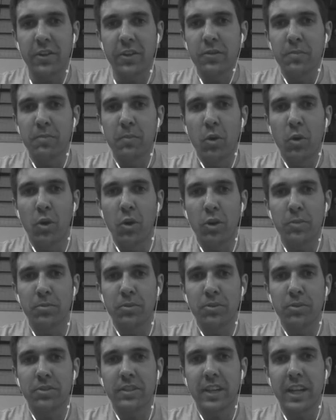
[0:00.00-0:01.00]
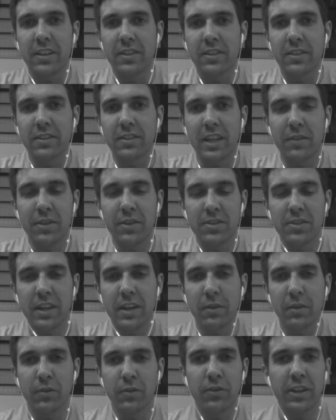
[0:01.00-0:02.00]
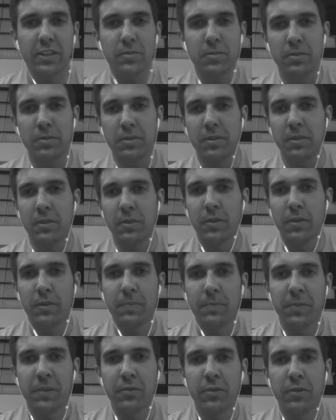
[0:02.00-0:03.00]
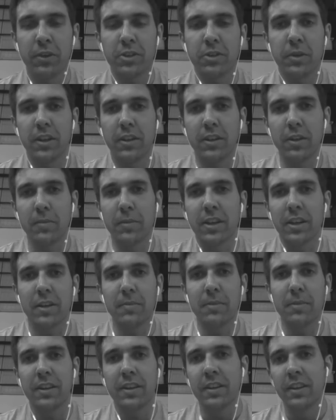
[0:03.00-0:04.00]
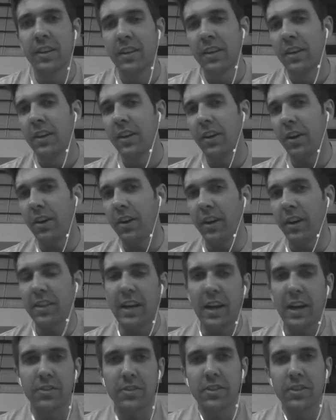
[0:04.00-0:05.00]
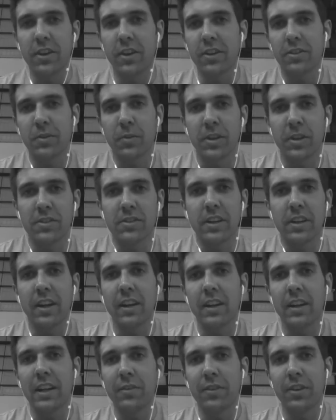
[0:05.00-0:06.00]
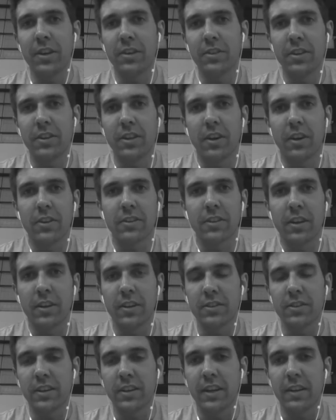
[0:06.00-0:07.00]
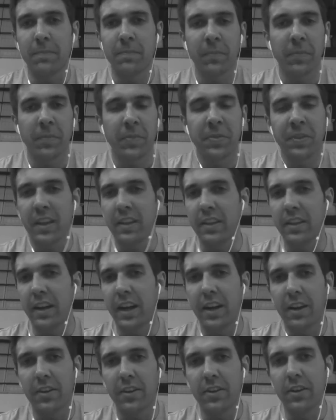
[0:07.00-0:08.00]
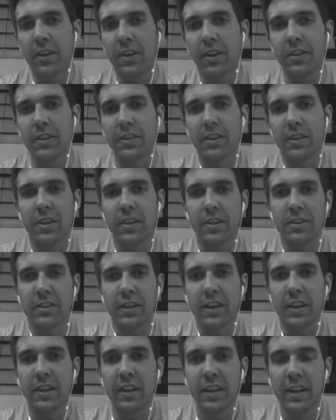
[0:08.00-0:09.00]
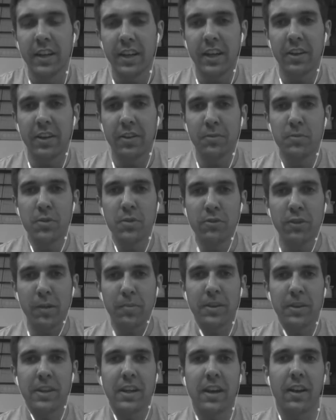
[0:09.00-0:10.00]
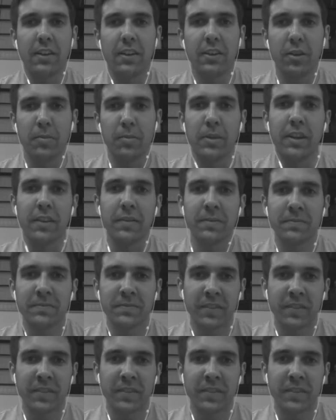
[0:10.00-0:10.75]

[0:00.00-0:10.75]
use multiple sites, because every site will fluctuate a little bit. It could be $1,000 on one site, $1,100 on another site, $900 on another site. It'll move up and down a little bit.